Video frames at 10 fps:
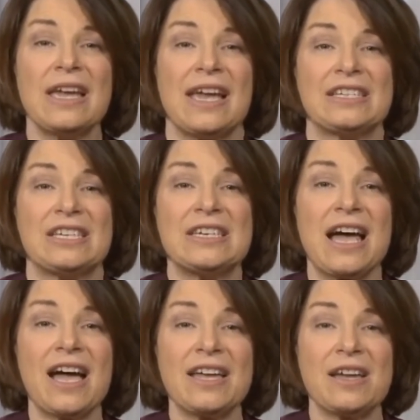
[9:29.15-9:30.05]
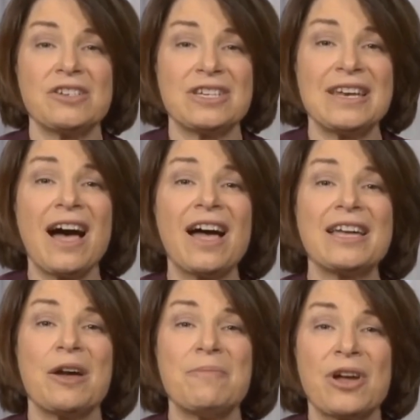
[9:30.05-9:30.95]
and
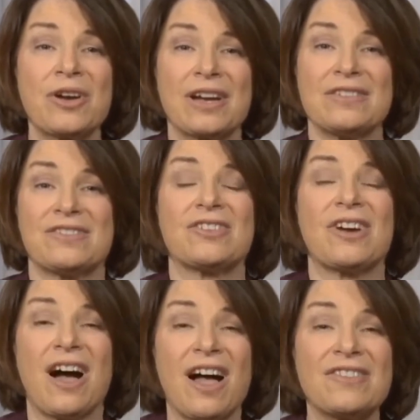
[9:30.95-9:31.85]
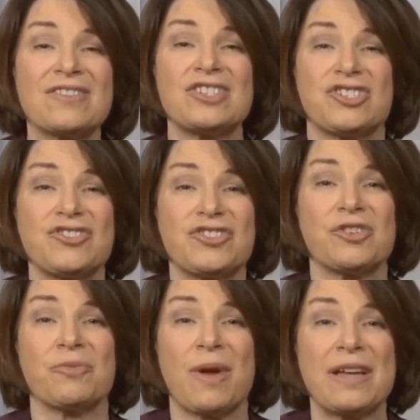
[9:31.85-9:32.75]
deny Americans their
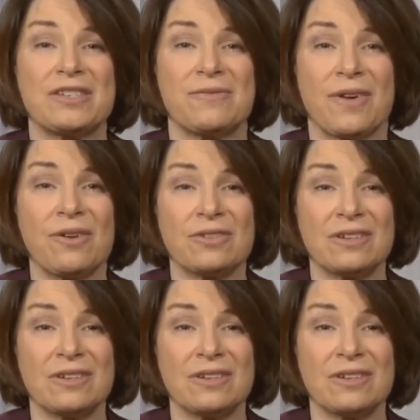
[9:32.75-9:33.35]
constitutional right to vote.